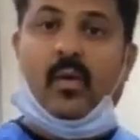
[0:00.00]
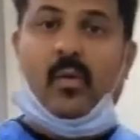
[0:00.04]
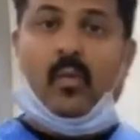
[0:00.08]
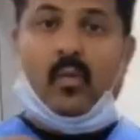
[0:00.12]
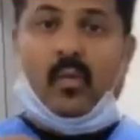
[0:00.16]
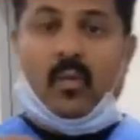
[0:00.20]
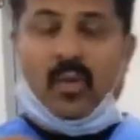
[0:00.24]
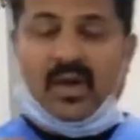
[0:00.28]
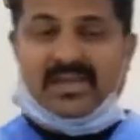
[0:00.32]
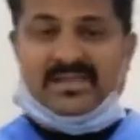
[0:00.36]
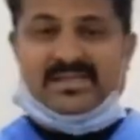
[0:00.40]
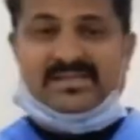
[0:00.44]

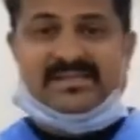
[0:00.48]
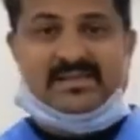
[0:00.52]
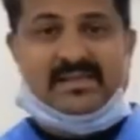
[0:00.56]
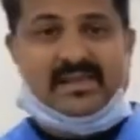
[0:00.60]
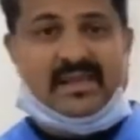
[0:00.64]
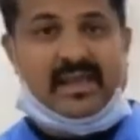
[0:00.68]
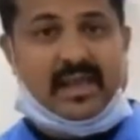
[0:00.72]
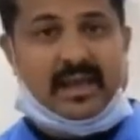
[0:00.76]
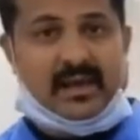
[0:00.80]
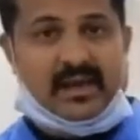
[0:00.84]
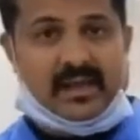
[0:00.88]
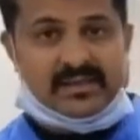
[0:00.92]
Once the
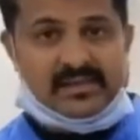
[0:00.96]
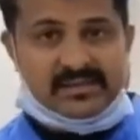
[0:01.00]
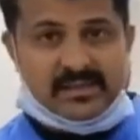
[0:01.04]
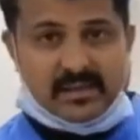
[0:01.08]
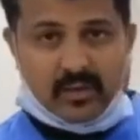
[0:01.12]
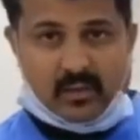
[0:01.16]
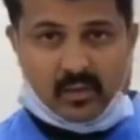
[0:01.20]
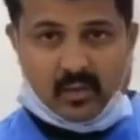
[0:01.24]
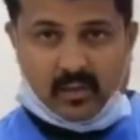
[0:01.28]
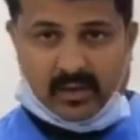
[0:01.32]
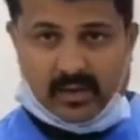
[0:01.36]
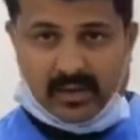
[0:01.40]
canals are
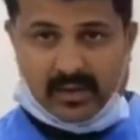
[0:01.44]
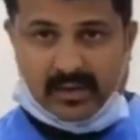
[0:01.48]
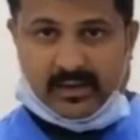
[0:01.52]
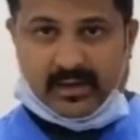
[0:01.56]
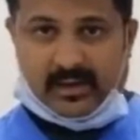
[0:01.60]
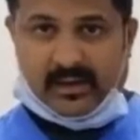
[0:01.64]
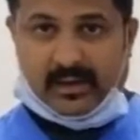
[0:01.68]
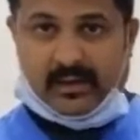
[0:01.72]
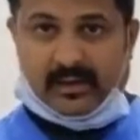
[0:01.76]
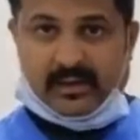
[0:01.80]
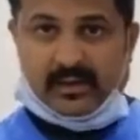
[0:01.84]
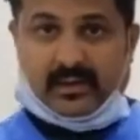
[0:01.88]

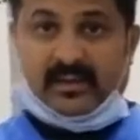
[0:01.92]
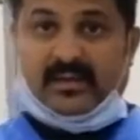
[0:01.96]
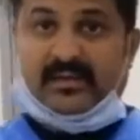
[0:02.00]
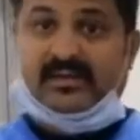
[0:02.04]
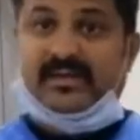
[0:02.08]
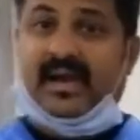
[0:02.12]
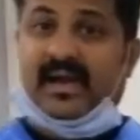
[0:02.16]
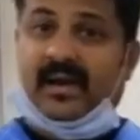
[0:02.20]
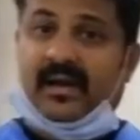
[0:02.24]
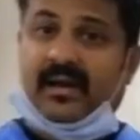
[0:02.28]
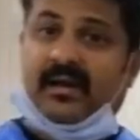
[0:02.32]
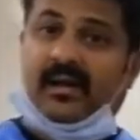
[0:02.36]
located,
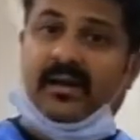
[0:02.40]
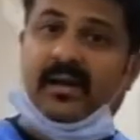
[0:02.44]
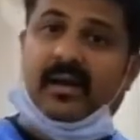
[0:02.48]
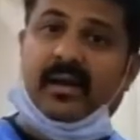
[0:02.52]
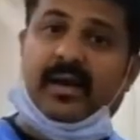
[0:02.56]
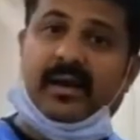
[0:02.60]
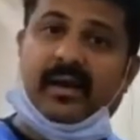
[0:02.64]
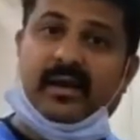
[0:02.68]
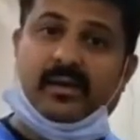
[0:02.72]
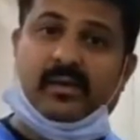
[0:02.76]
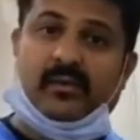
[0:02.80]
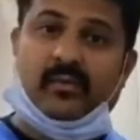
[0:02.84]
they are
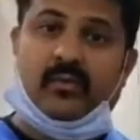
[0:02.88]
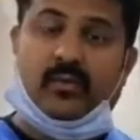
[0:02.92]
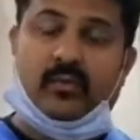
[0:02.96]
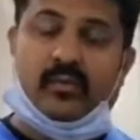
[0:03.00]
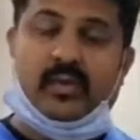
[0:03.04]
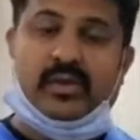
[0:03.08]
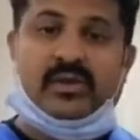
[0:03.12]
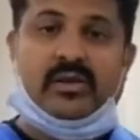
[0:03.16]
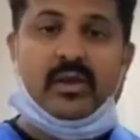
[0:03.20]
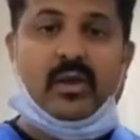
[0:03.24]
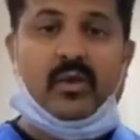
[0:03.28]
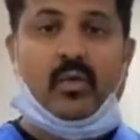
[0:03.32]
cleaned
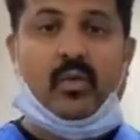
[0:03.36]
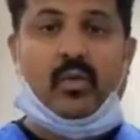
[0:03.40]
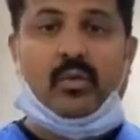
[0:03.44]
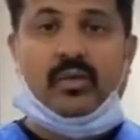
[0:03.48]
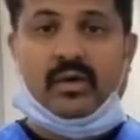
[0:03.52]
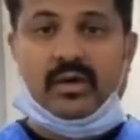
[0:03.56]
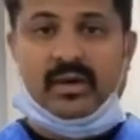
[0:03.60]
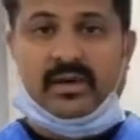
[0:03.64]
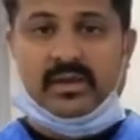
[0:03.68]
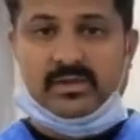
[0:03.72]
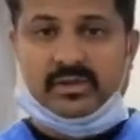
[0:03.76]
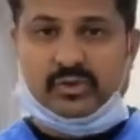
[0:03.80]
with the
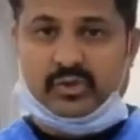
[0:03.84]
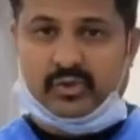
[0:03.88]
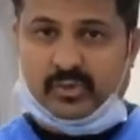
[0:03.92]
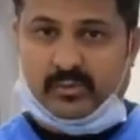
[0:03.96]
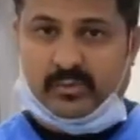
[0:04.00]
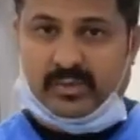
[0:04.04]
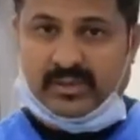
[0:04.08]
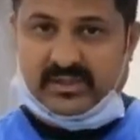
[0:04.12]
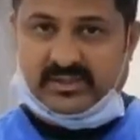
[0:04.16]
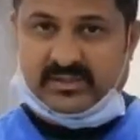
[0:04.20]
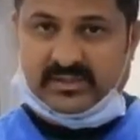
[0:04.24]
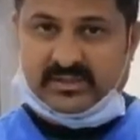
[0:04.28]
rotary
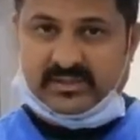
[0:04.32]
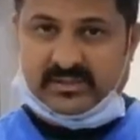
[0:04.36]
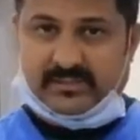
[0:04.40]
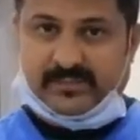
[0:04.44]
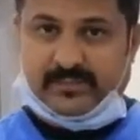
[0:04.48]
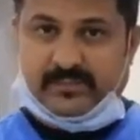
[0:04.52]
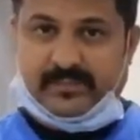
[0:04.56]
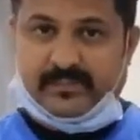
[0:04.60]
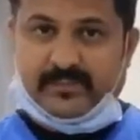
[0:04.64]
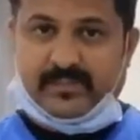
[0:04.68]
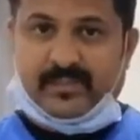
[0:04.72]
instruments.